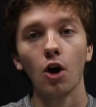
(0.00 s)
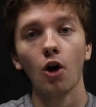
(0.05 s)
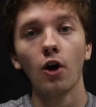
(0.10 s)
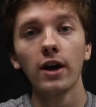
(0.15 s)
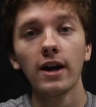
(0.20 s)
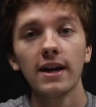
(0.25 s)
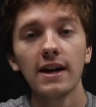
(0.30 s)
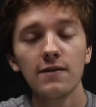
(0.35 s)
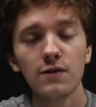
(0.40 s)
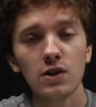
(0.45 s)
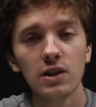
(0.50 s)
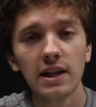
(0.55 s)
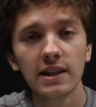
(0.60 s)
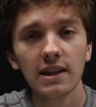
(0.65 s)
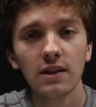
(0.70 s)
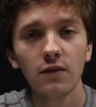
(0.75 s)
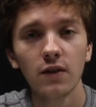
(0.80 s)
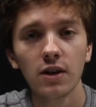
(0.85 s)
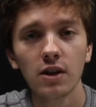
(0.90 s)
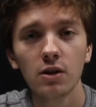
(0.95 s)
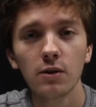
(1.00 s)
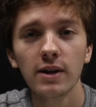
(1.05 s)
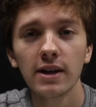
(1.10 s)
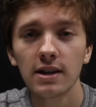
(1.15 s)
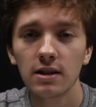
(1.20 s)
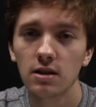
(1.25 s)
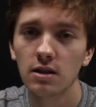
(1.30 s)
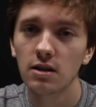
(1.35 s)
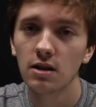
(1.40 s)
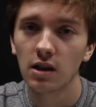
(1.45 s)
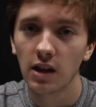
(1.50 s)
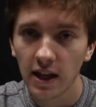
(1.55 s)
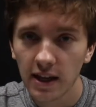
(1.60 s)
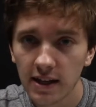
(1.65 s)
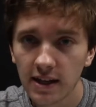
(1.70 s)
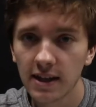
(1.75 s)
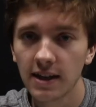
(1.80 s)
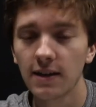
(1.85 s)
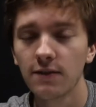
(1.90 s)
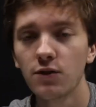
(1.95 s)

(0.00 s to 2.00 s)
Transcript: Alright, and if you liked the video, hit like.